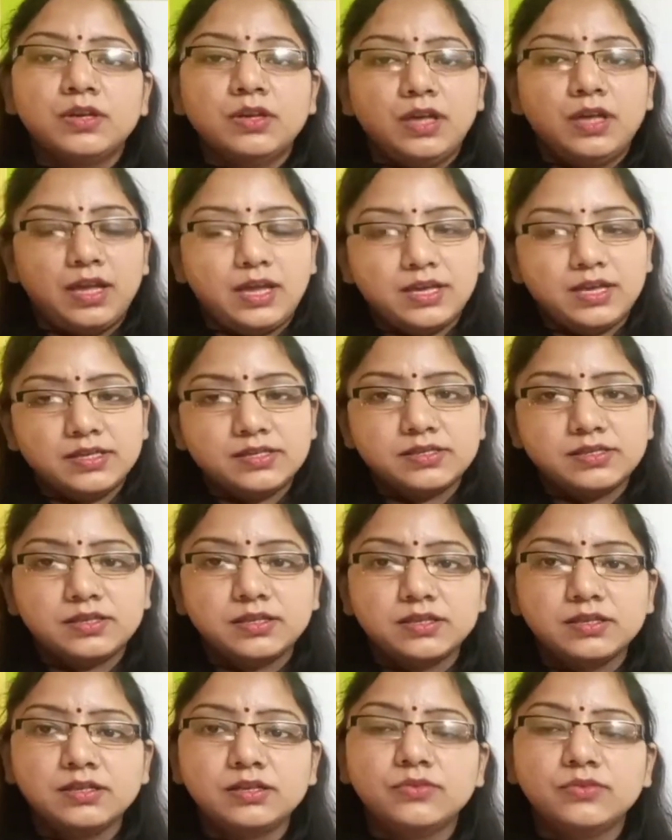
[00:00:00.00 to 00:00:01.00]
As
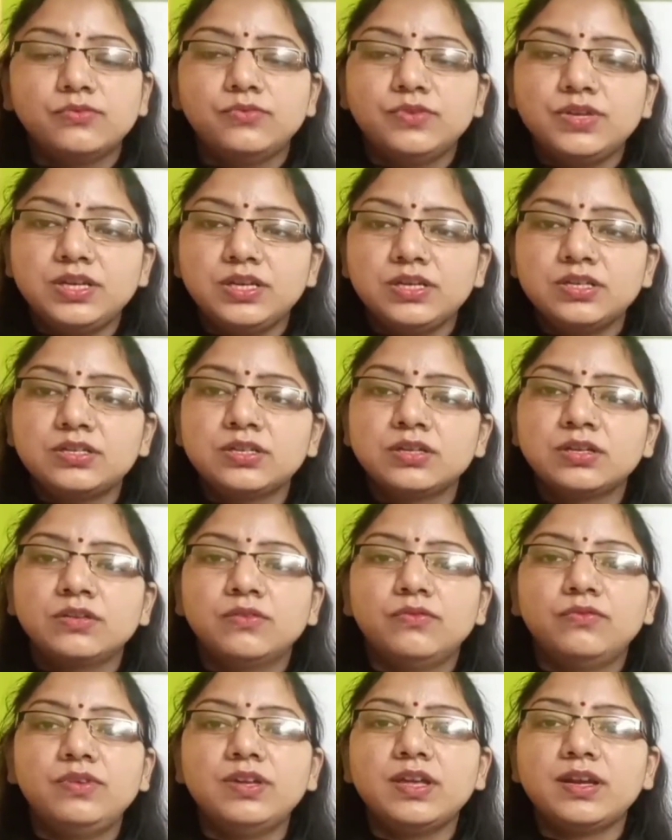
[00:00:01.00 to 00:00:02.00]
the wheat
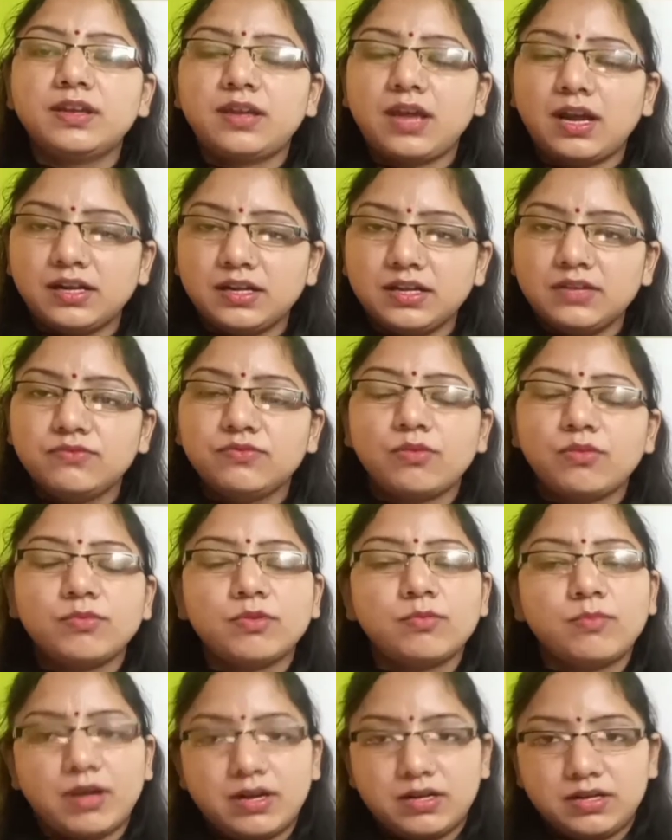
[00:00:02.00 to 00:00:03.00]
we are getting from the
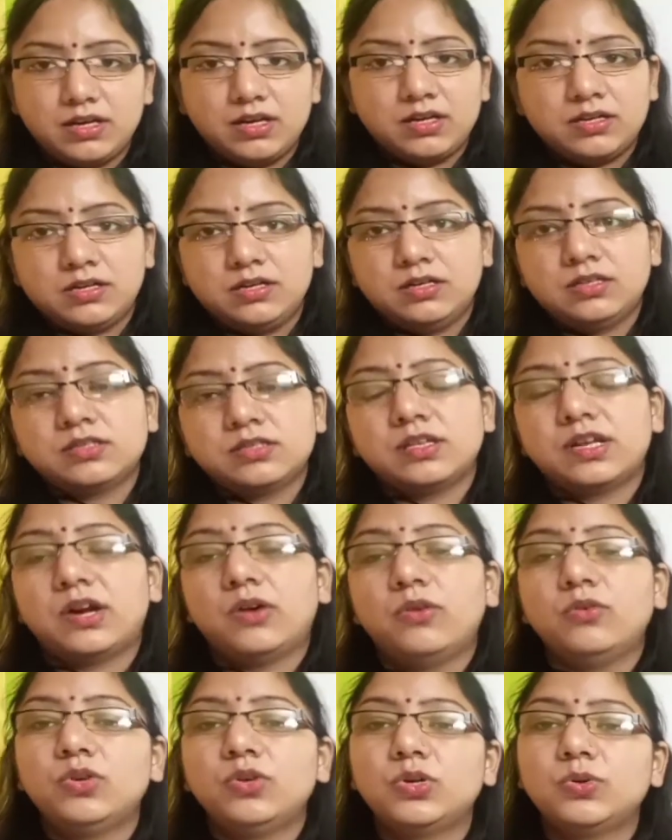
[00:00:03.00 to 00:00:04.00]
market, it is
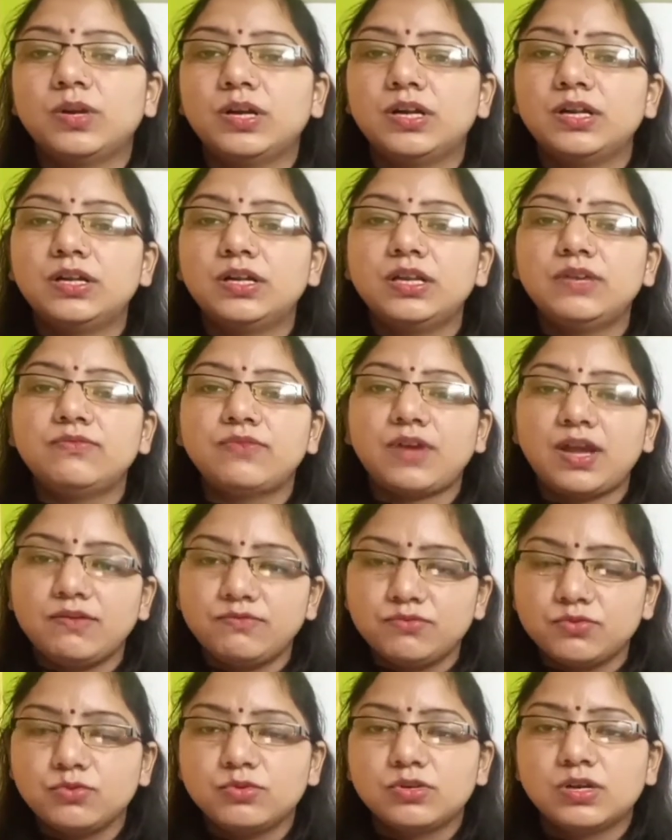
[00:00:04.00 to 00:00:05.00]
around 25
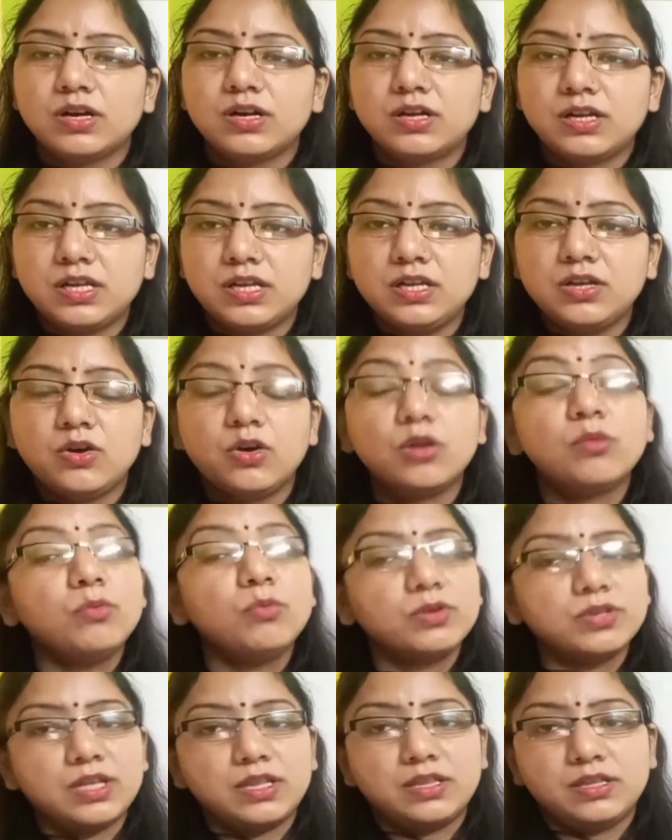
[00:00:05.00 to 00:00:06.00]
to 30 or more
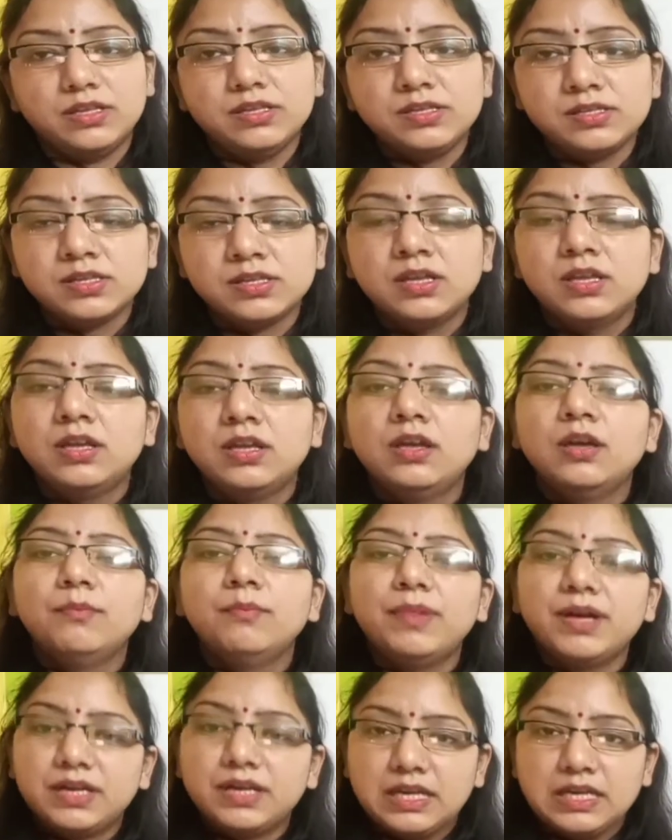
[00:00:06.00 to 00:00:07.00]
than this
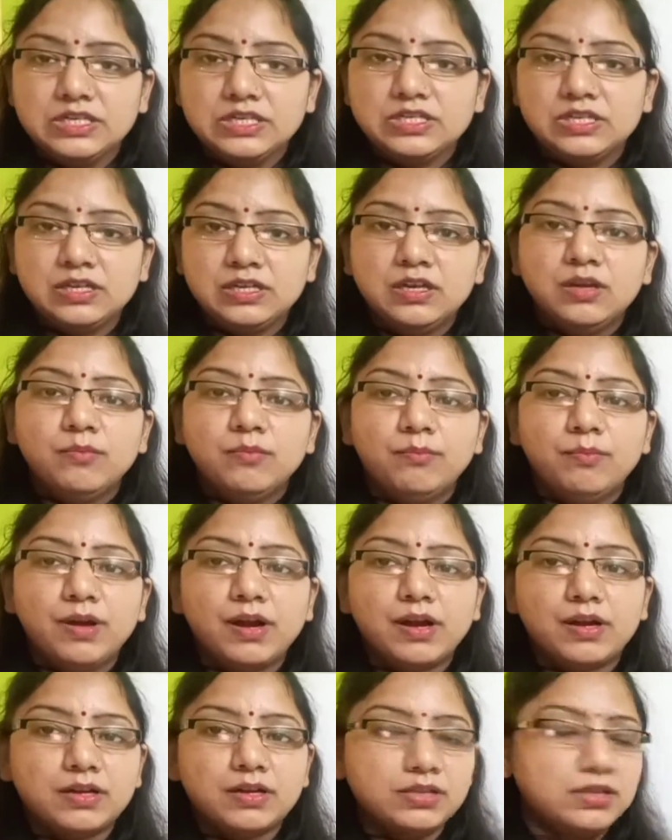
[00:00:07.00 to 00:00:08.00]
per kg,
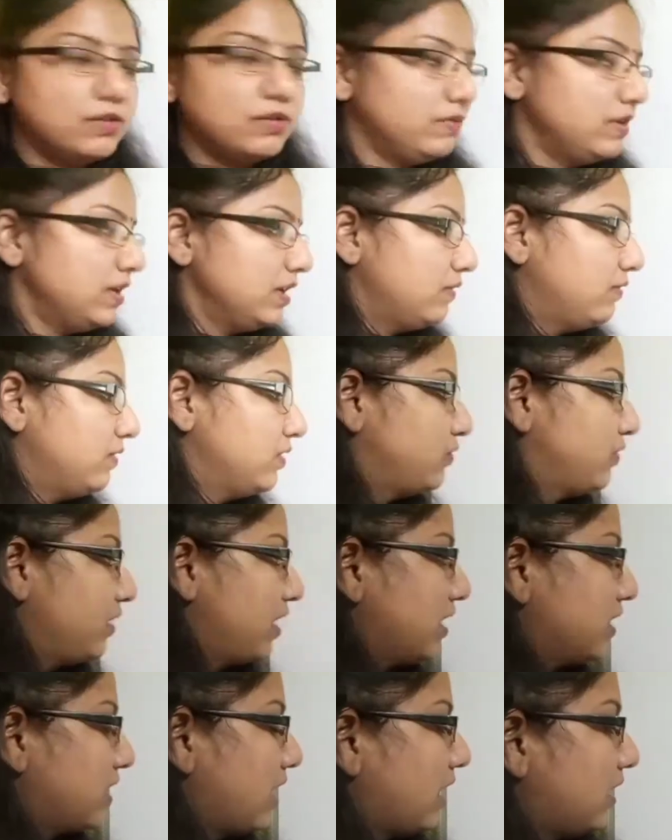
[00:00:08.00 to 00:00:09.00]
but the wheat which we are
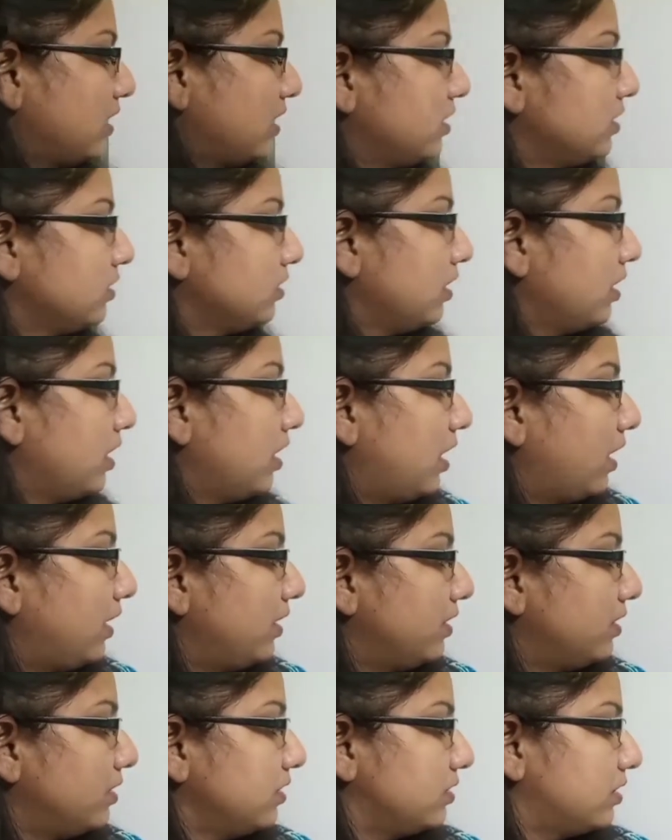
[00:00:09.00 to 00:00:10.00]
getting
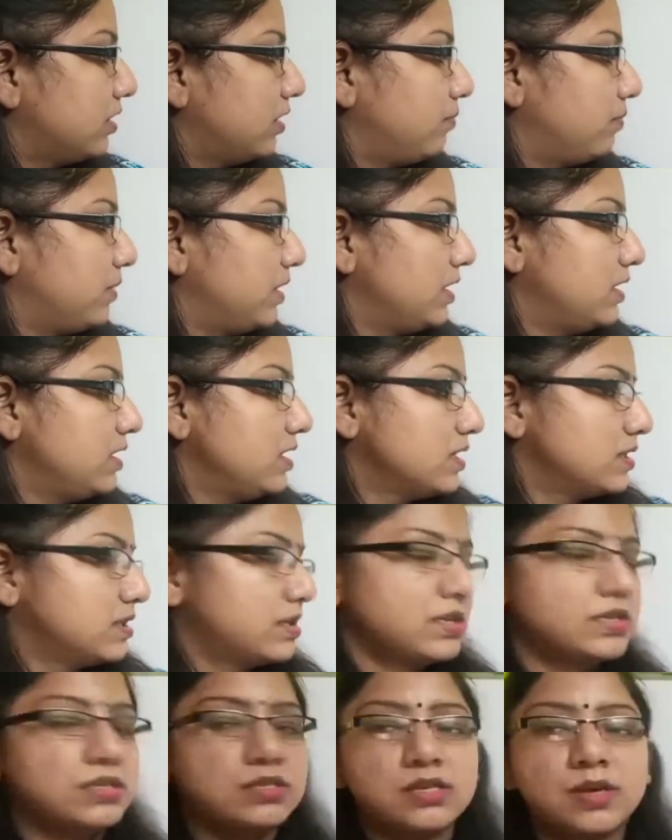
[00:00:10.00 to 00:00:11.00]
under the PDS
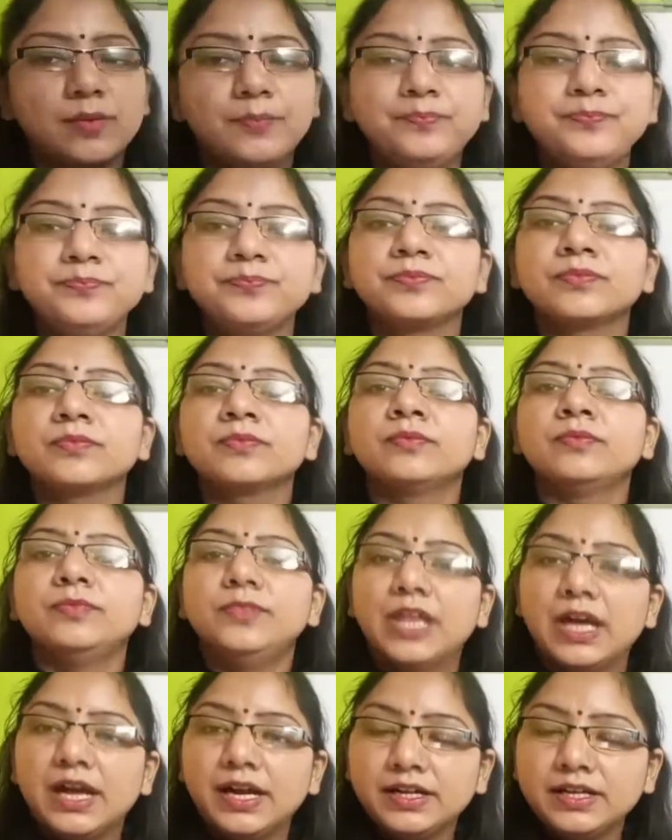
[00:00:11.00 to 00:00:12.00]
system,
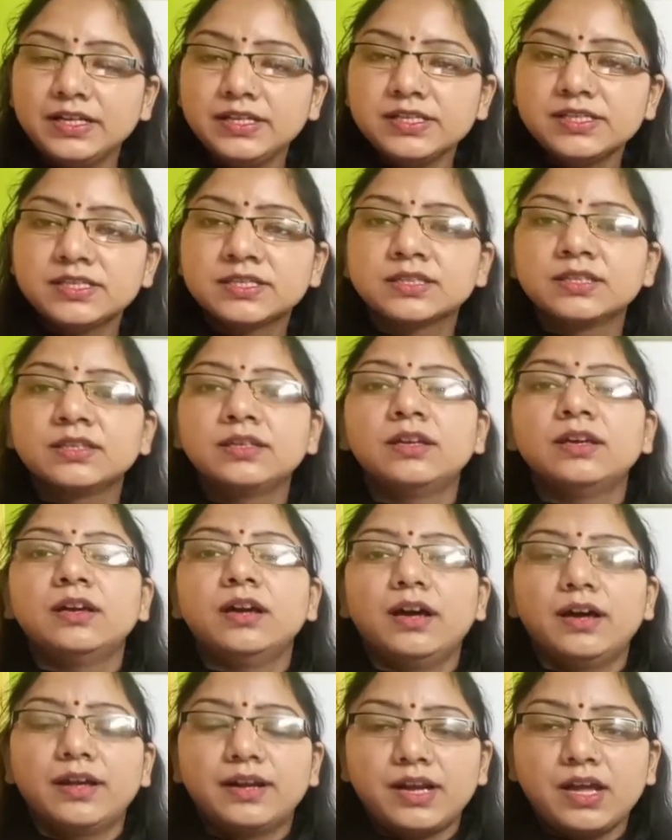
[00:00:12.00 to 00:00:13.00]
that is
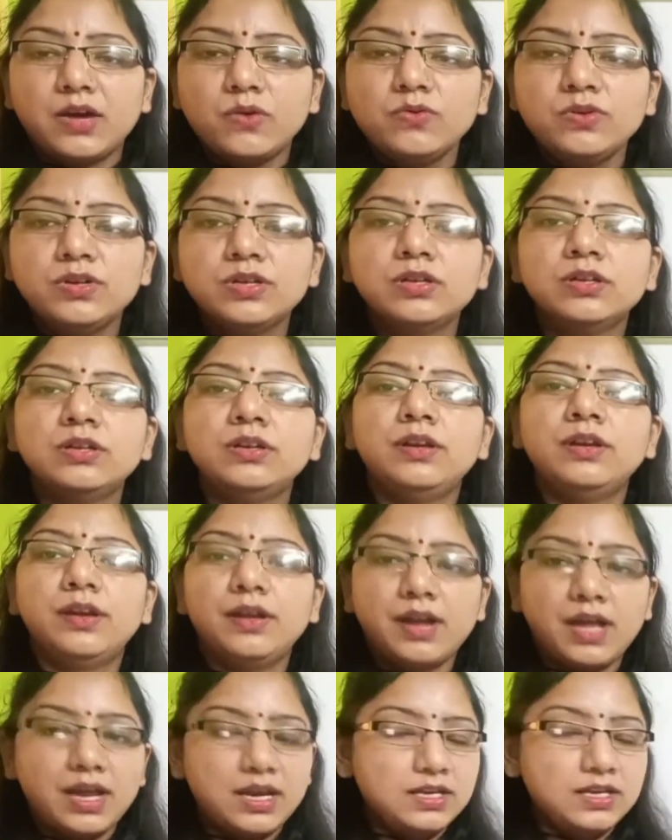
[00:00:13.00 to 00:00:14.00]
around
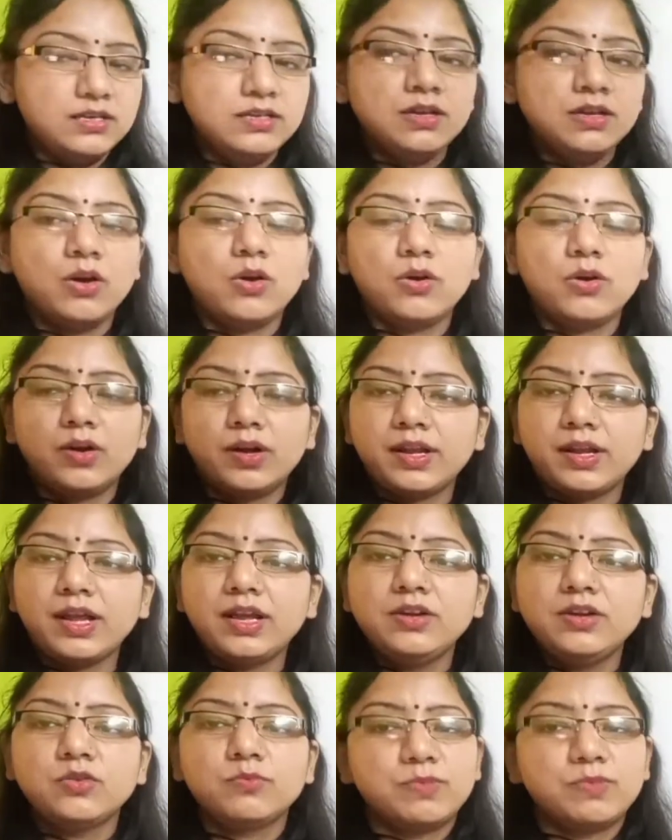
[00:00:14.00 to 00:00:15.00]
9 or
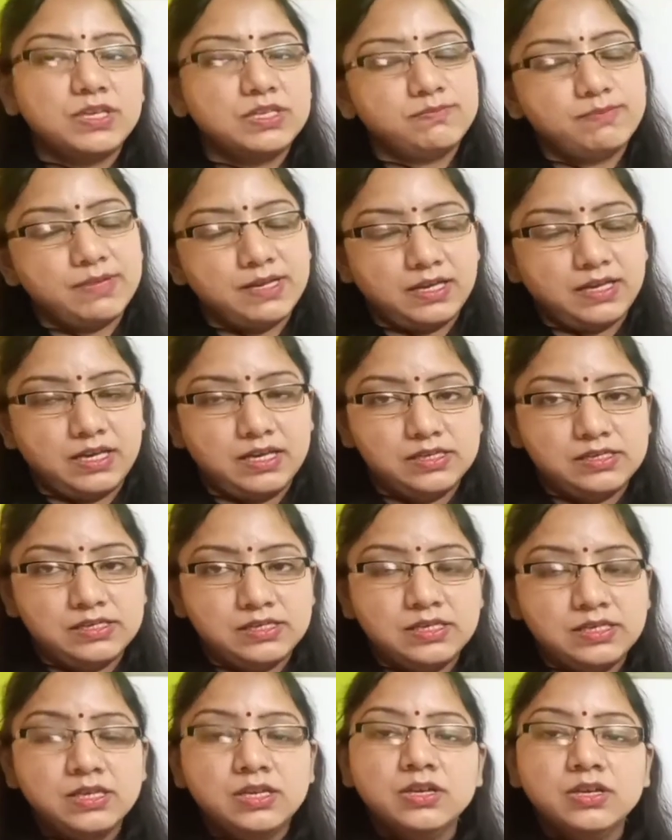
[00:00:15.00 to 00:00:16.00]
10 rupees per kg.